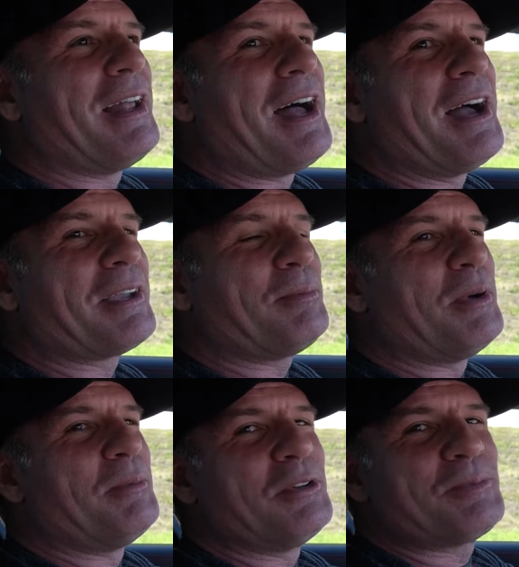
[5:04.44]
honk,
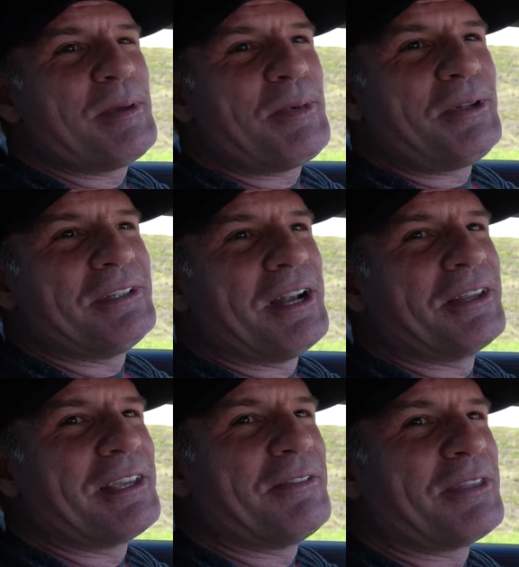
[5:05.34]
but most people, you know,
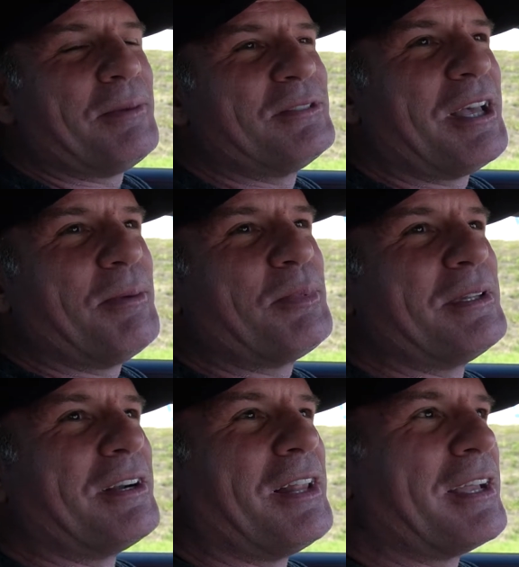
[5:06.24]
they give you a thumbs up
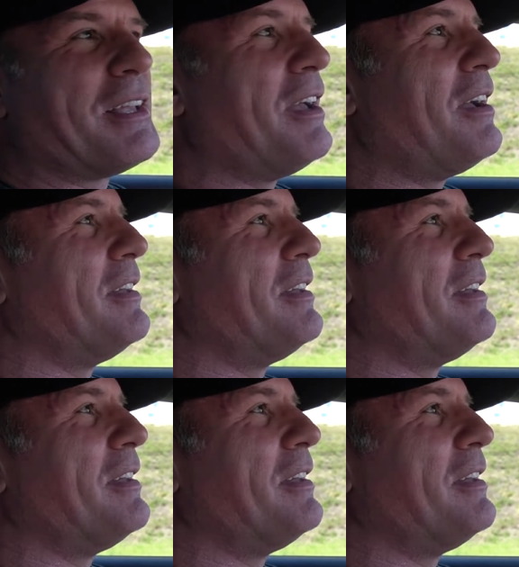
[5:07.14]
and they're like, oh,